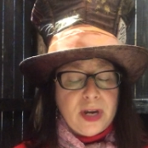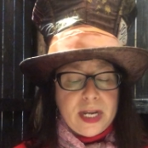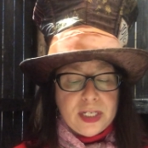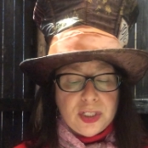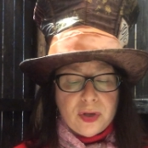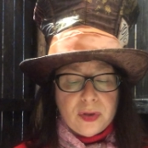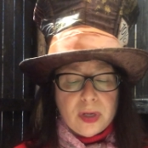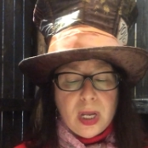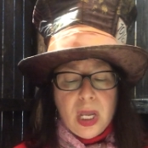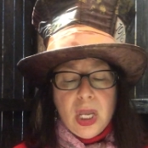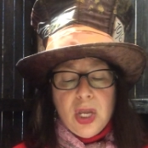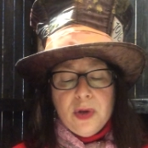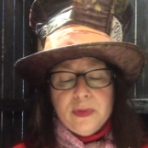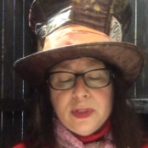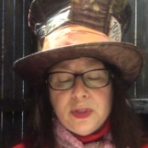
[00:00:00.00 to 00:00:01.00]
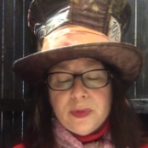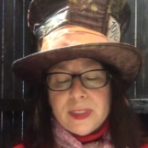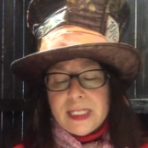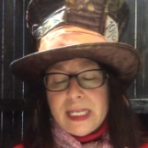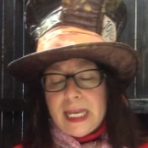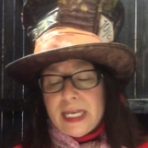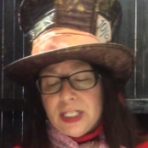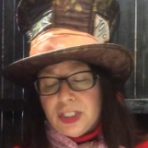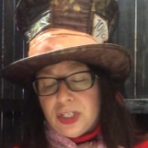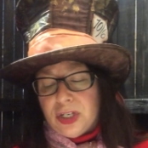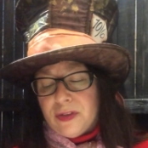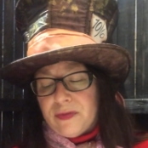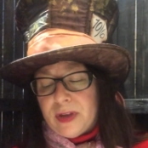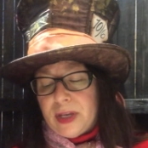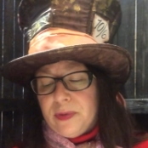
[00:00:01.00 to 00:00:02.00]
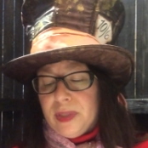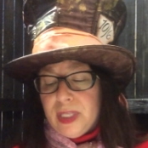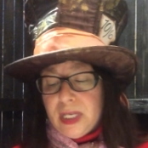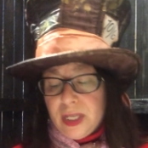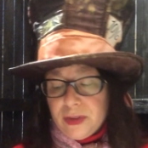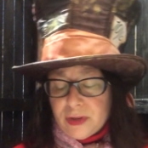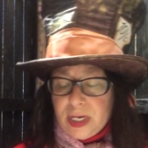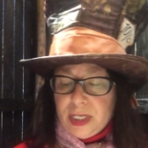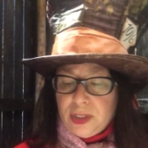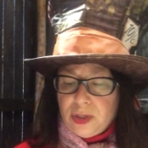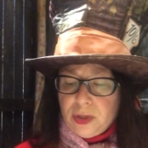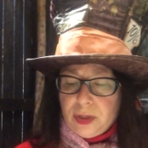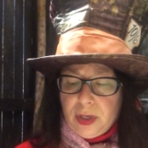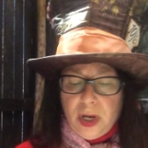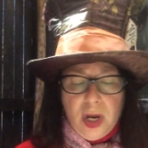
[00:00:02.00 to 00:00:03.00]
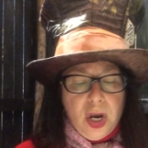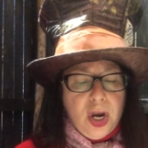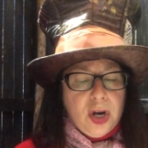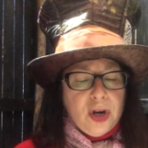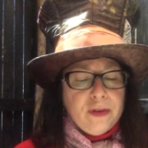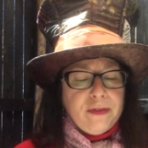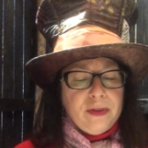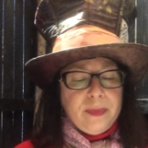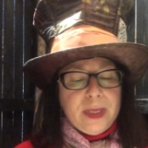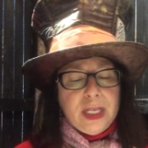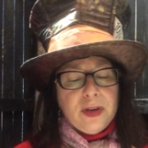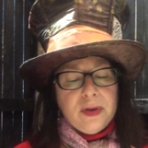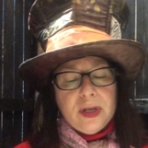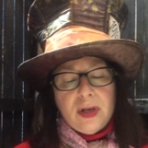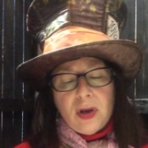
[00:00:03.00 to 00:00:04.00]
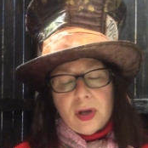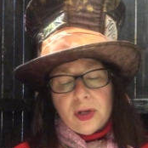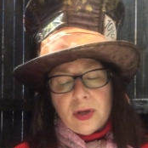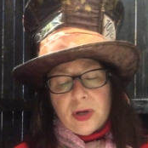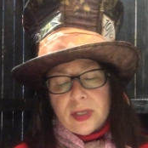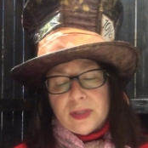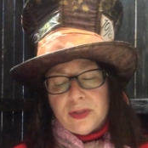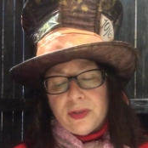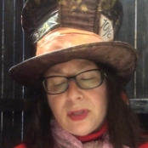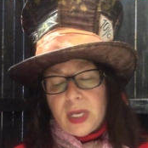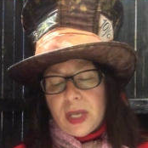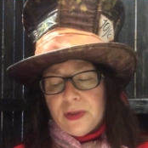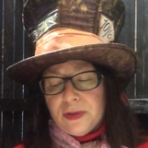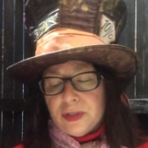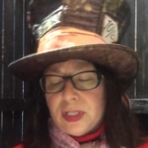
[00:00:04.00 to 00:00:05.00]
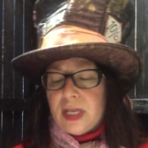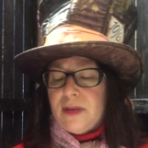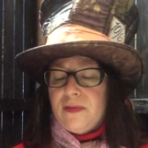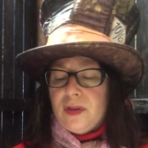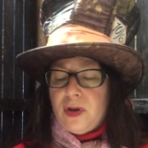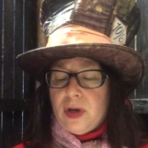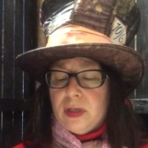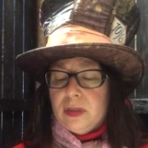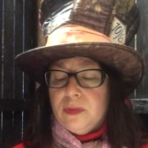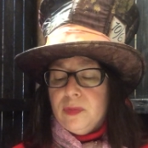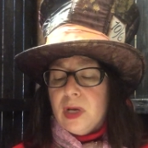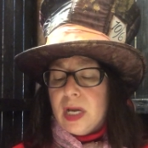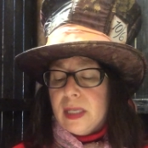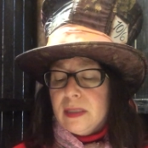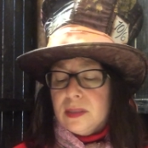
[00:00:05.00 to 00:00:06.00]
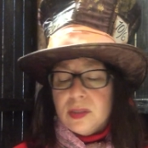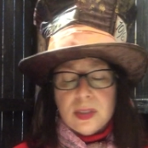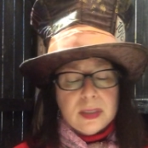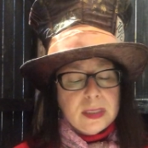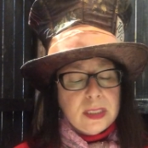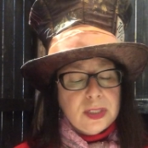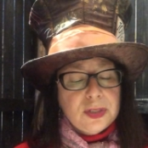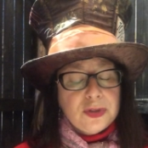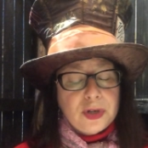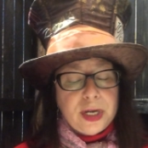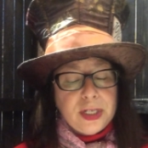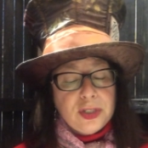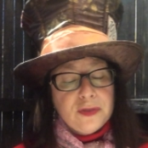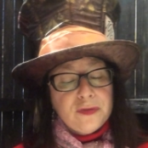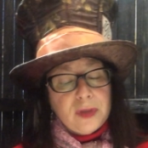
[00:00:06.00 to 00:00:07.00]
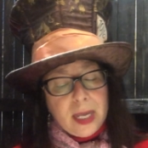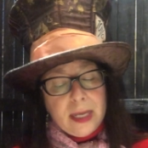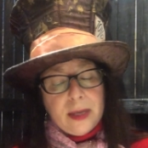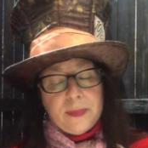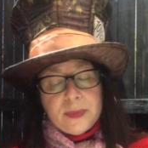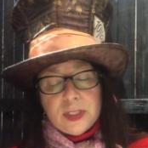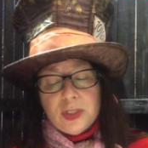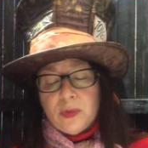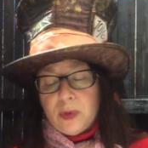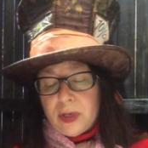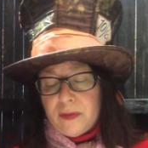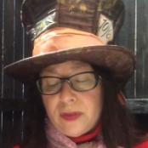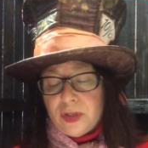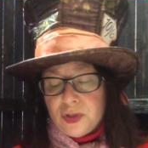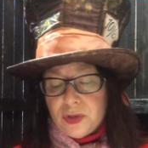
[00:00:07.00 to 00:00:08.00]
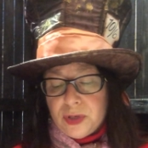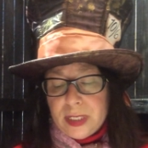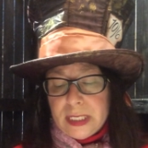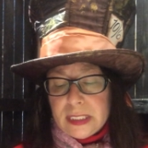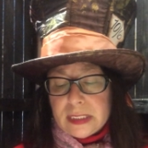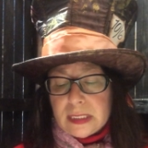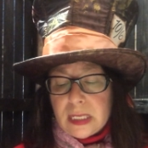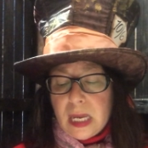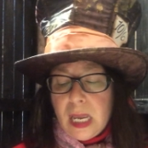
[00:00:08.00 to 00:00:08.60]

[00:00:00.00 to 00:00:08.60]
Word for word: hedgehog, which was engaged in a fight with another hedgehog. Her flamingo had gone across to the other side of the garden, where Alice could see it trying to fly up into one of the trees.